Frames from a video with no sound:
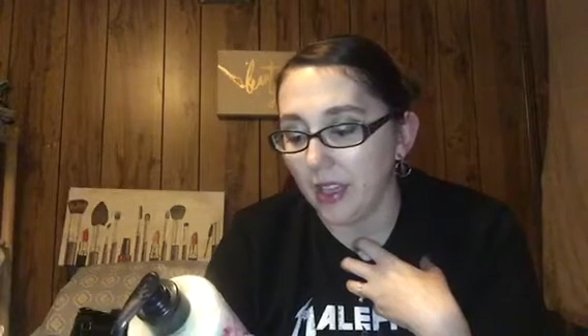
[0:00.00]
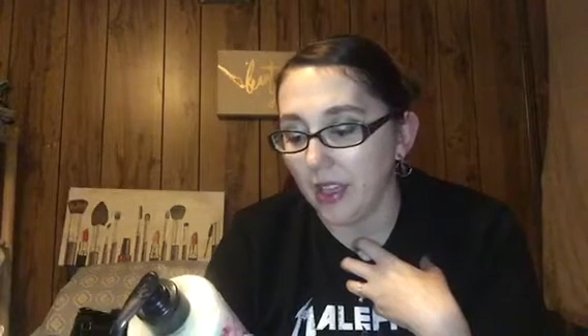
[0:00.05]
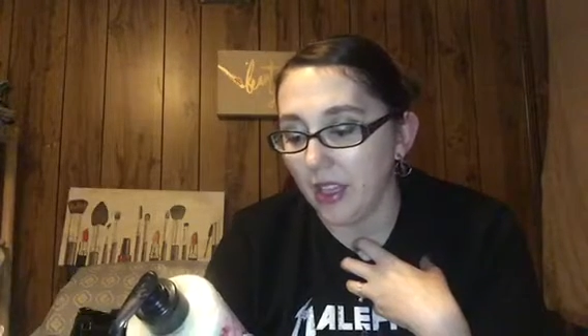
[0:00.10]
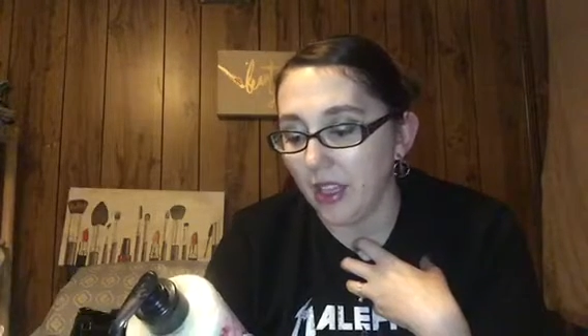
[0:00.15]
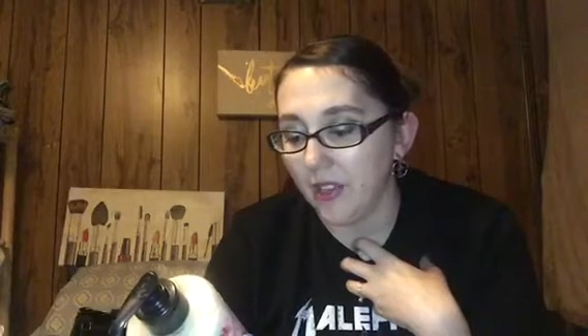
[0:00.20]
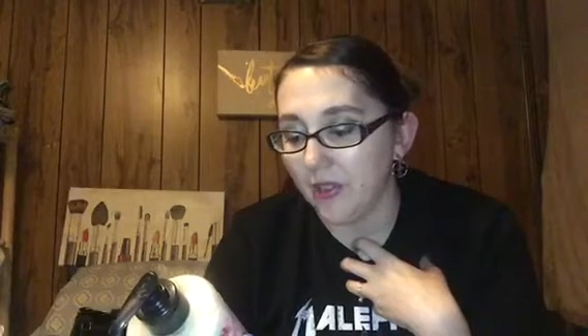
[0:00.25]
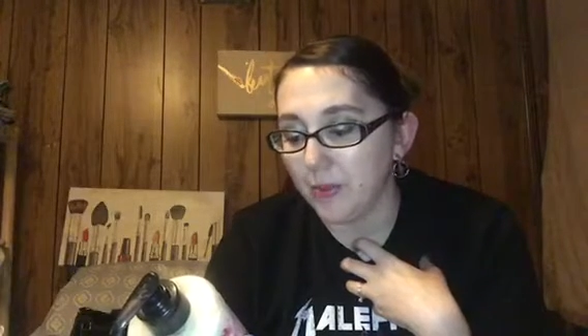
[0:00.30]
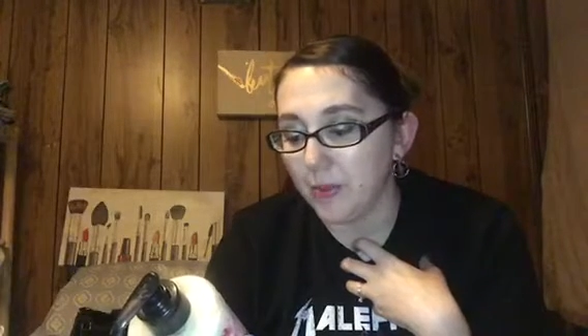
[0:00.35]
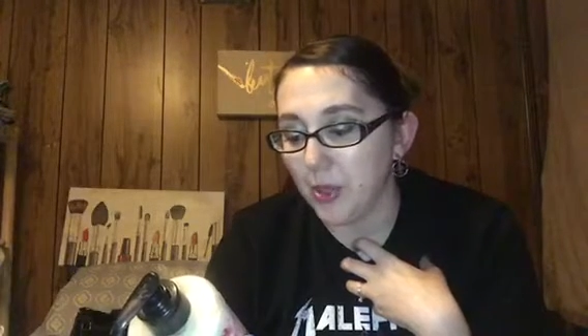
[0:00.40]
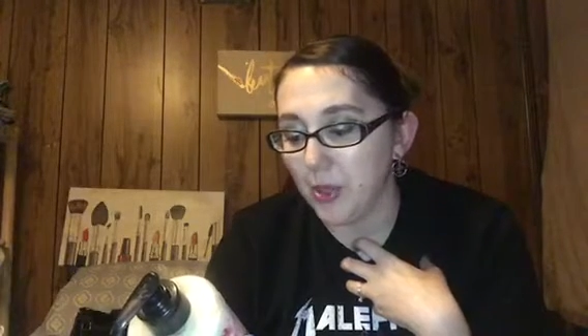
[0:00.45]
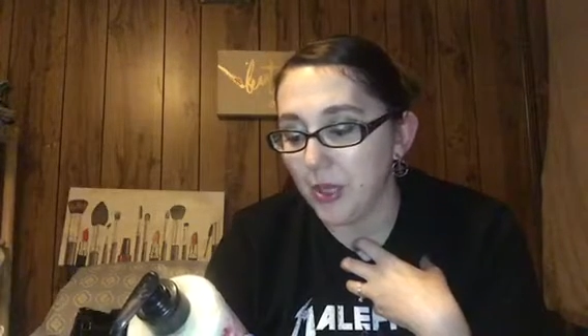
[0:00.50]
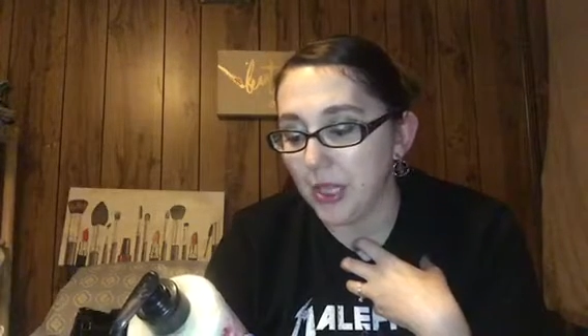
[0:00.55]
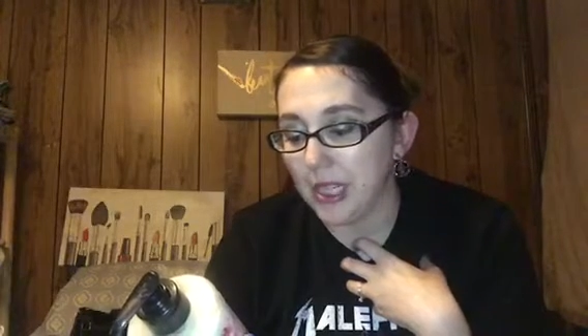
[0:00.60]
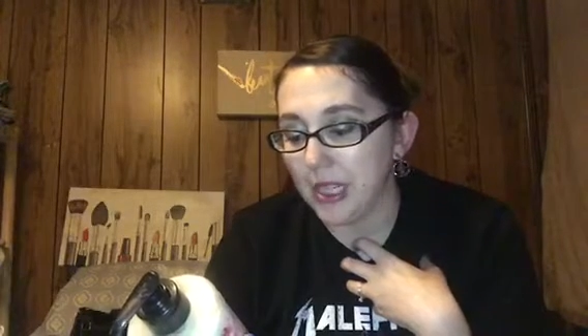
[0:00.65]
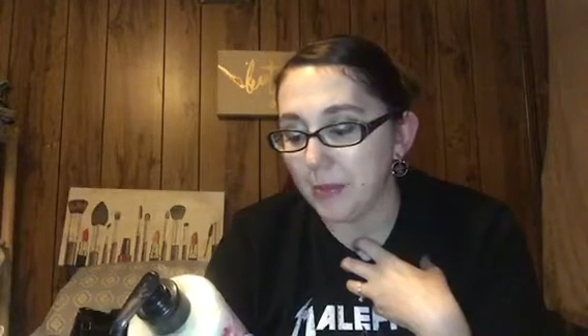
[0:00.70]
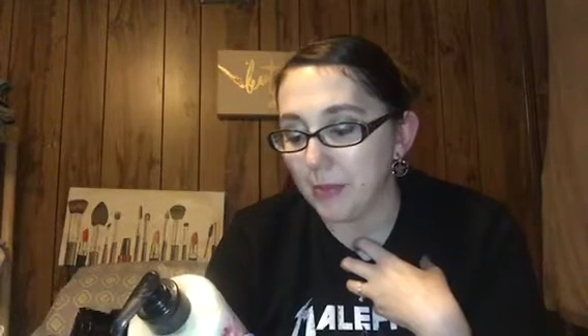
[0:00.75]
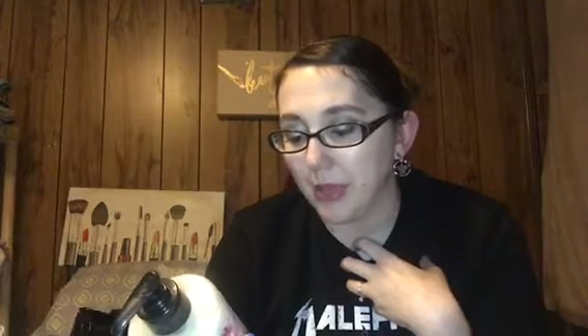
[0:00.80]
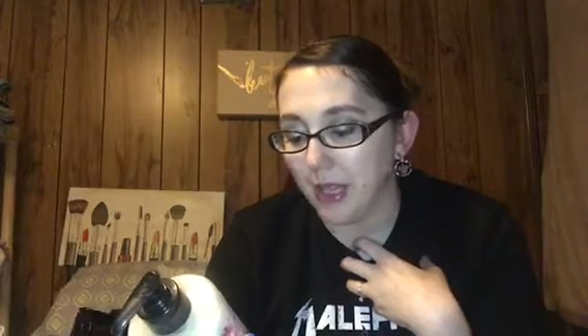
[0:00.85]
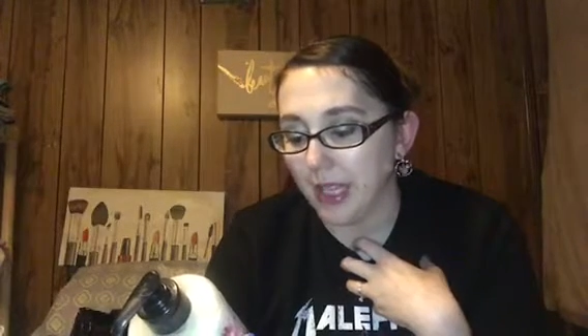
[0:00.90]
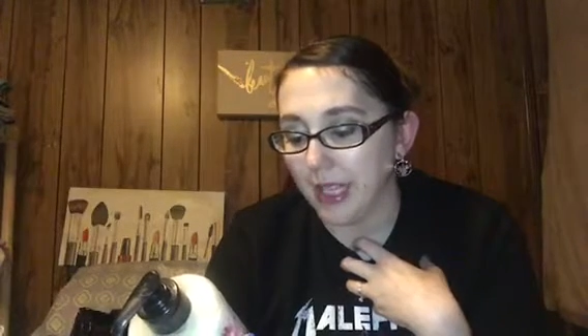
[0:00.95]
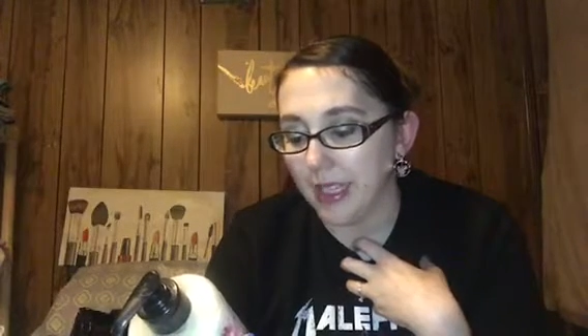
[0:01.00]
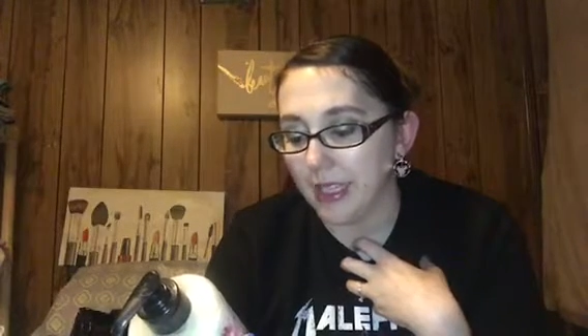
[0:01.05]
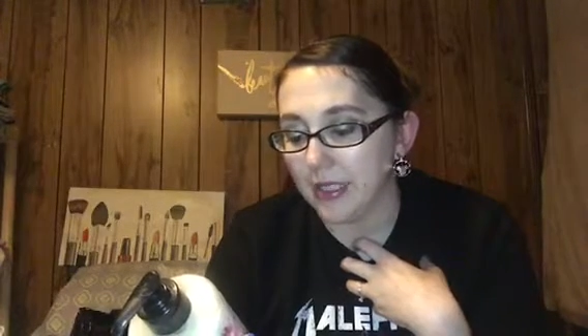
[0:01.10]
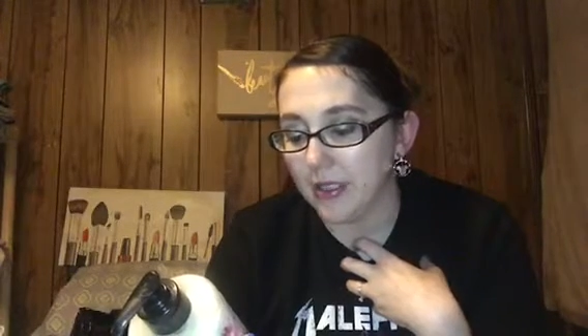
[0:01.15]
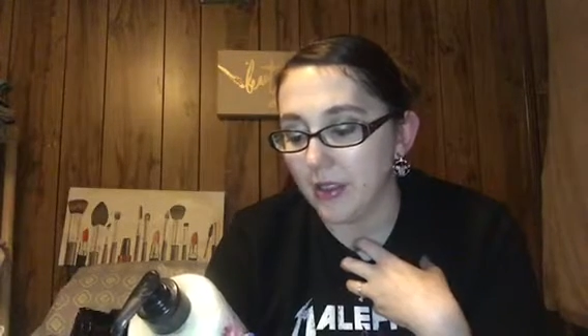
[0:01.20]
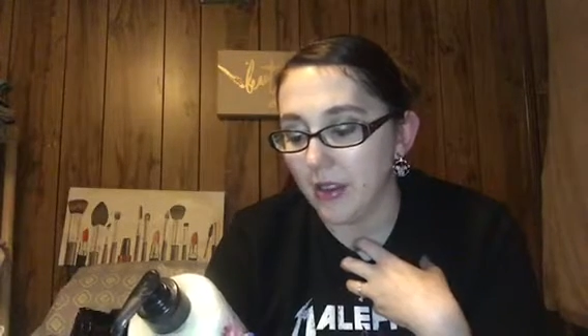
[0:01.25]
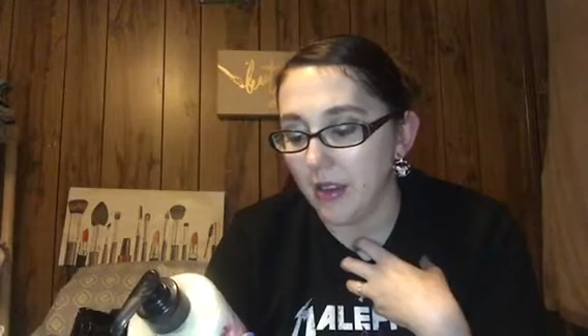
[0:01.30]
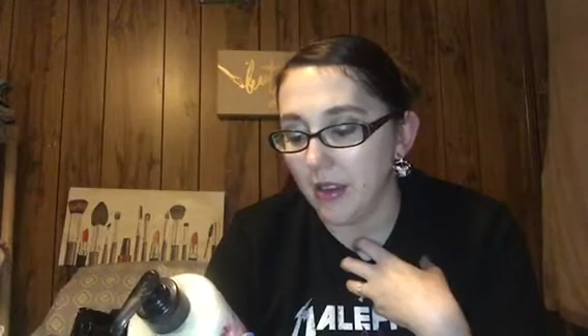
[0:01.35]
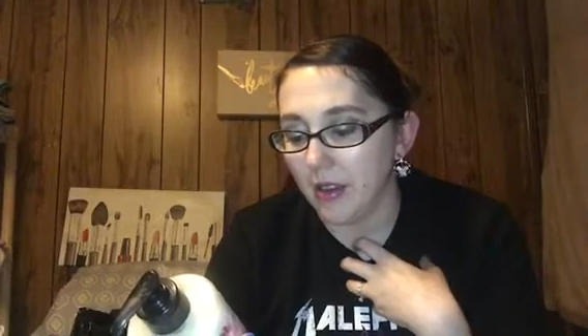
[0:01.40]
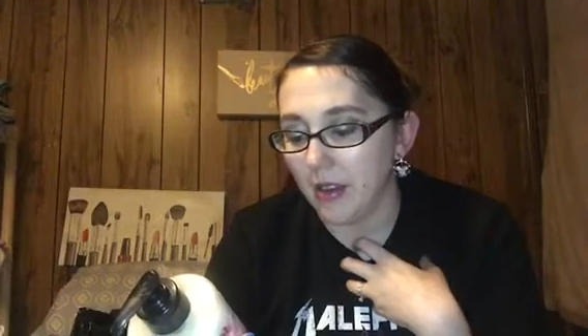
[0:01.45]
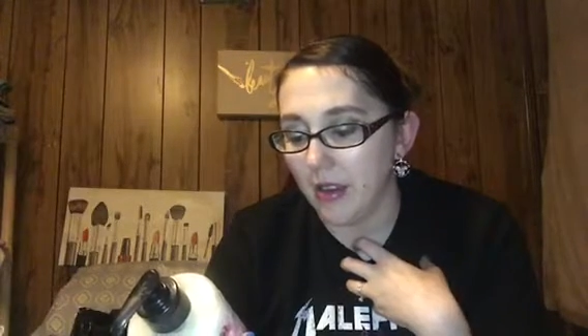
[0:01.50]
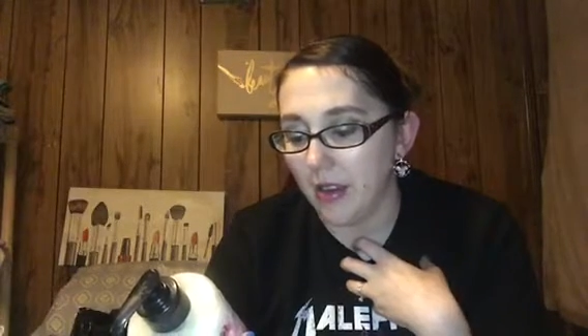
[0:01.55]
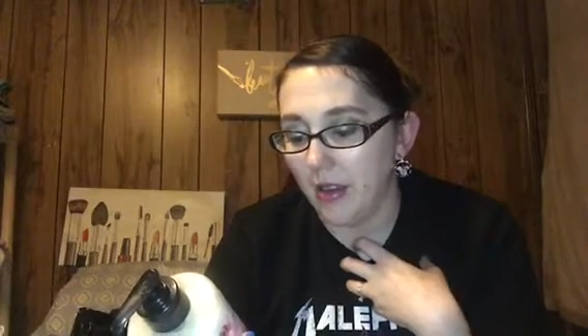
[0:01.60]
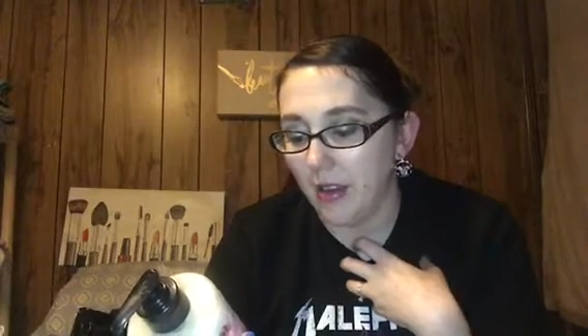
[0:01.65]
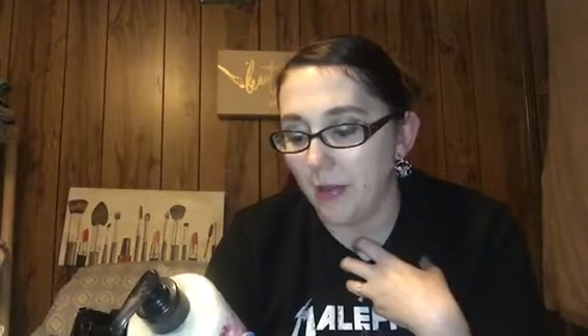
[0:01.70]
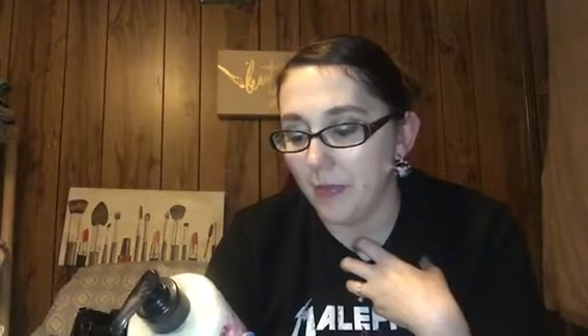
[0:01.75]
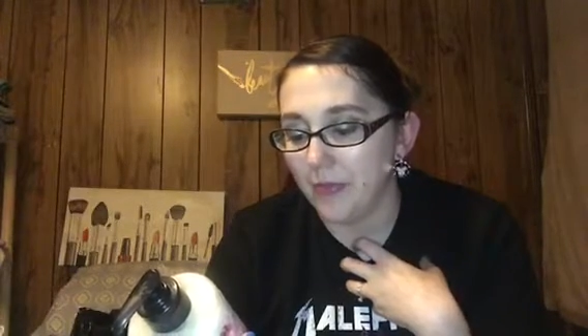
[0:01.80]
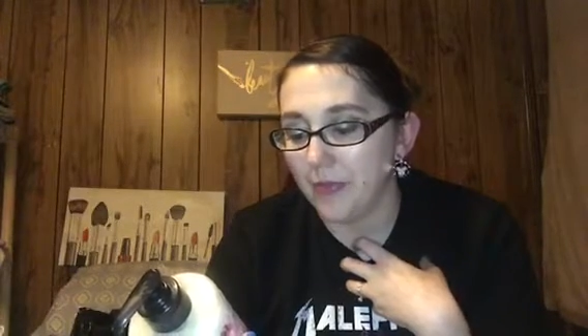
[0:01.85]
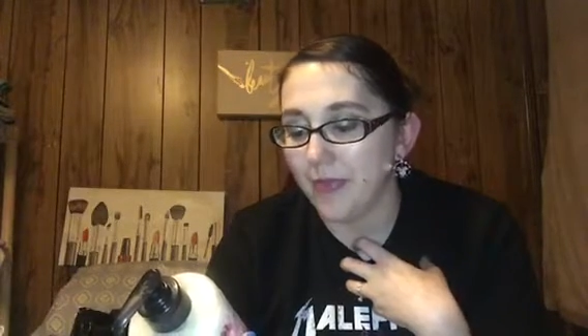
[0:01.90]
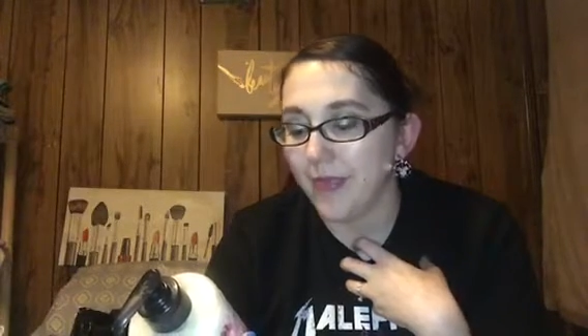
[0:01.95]

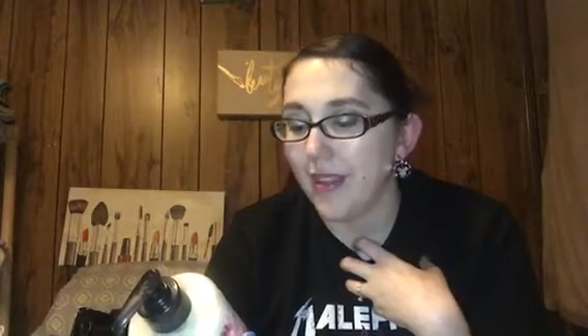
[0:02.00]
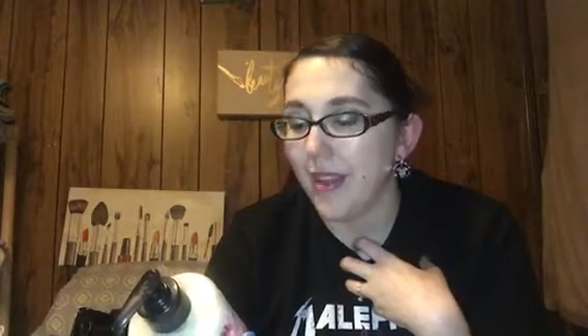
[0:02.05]
lovebeautyandplanet.com.